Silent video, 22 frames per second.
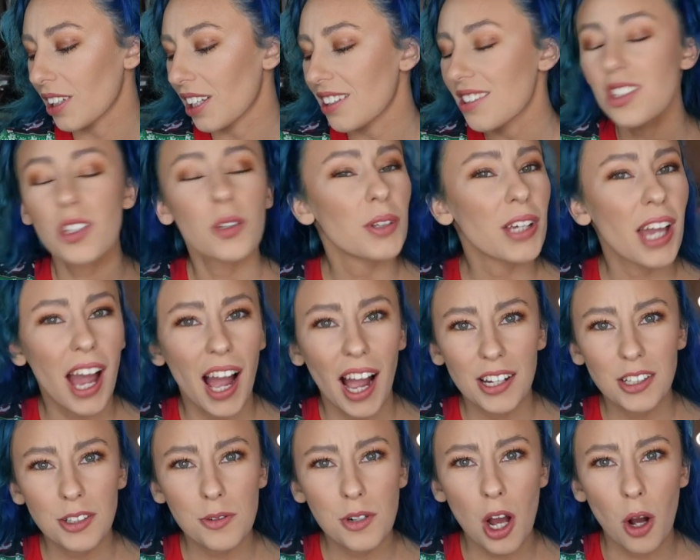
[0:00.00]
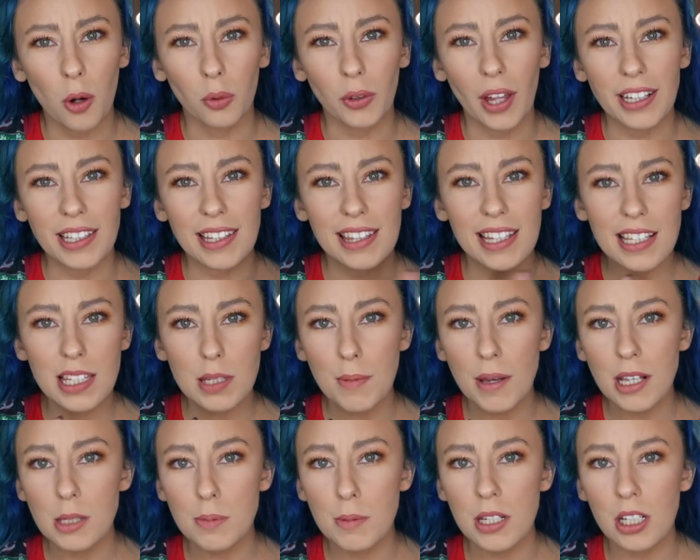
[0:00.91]
So yeah, I don't know. Like, this
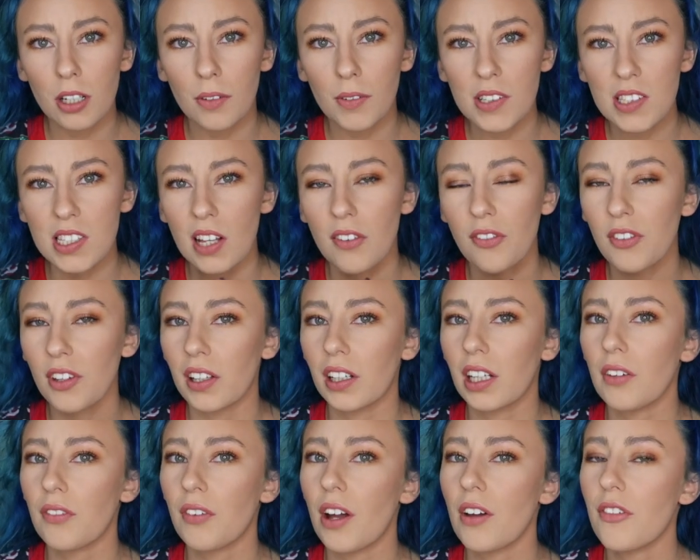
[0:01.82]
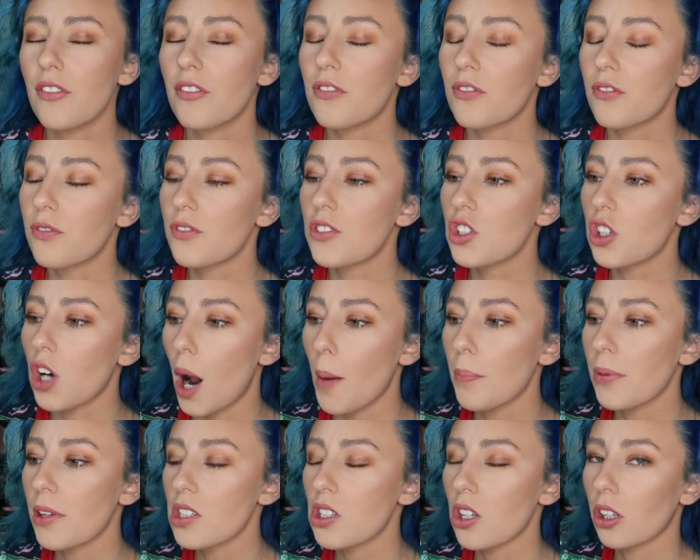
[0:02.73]
makes me nervous because I feel like if I
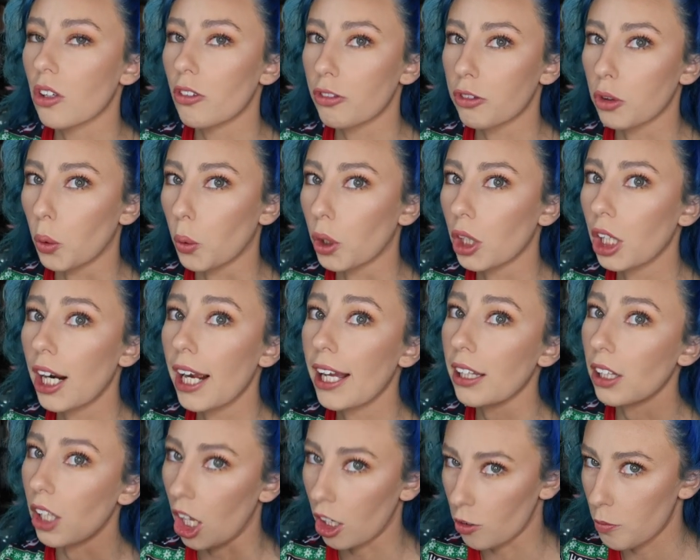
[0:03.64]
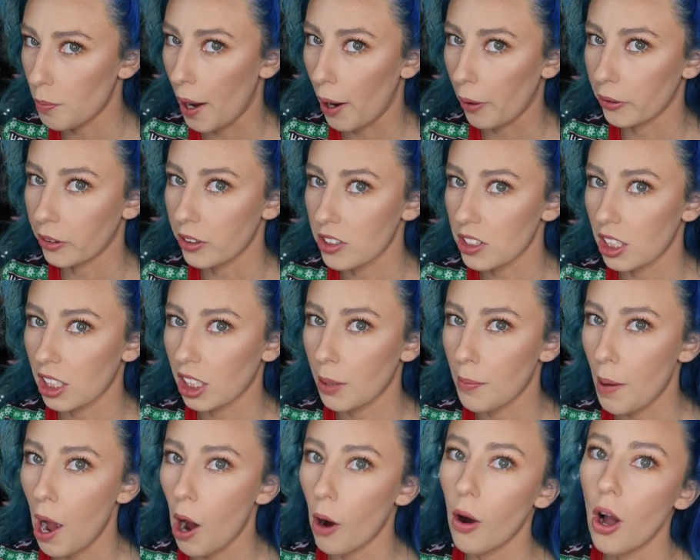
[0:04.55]
drop this on the floor, a lot of powder is gonna
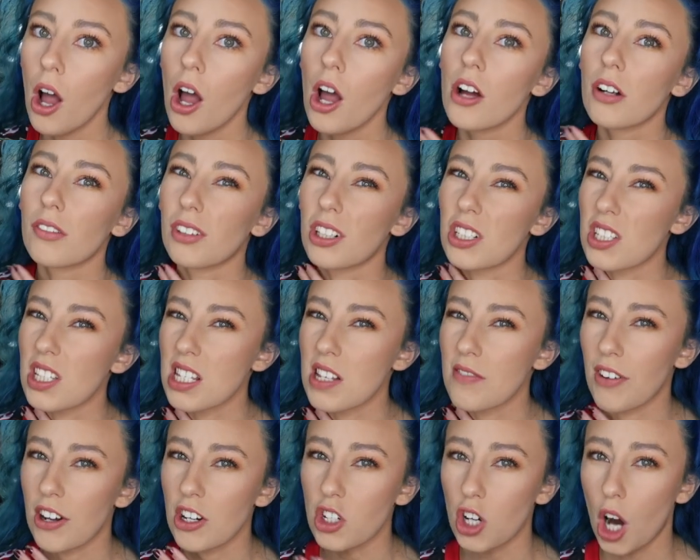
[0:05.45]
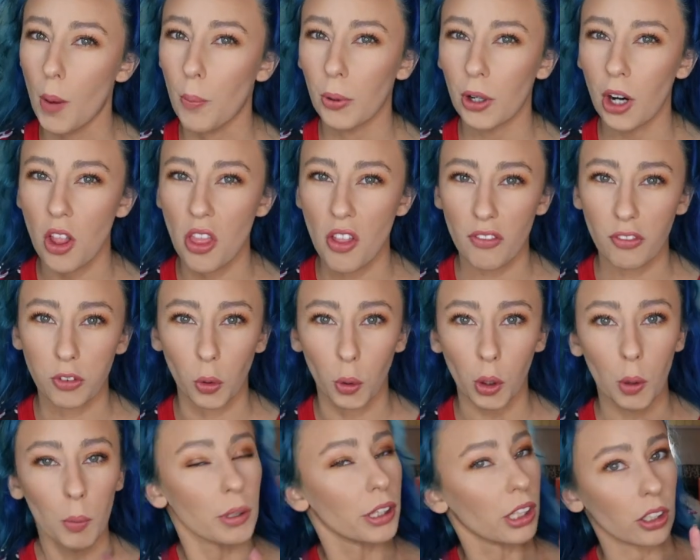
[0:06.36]
come out, versus if I drop one on the
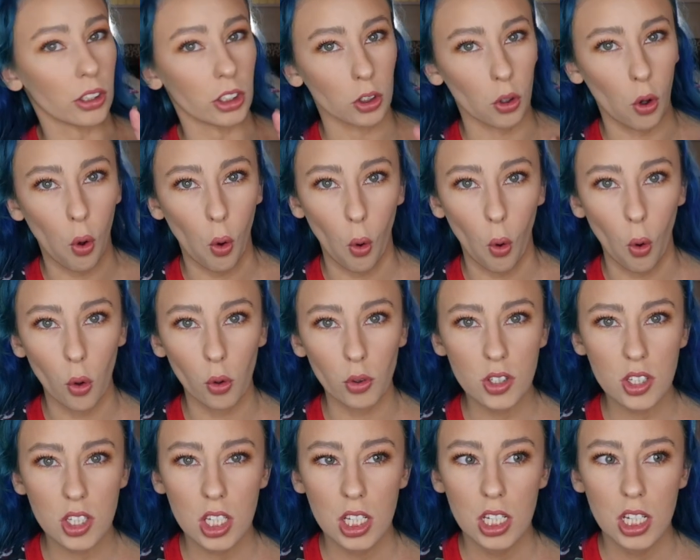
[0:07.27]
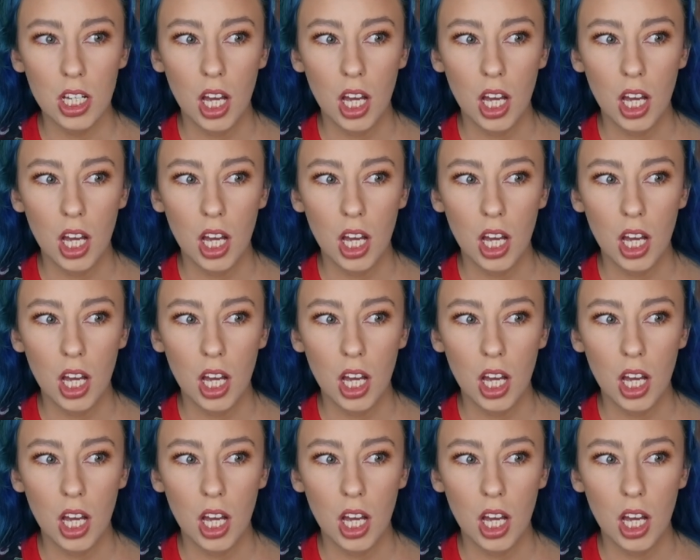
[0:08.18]
floor with the little holes,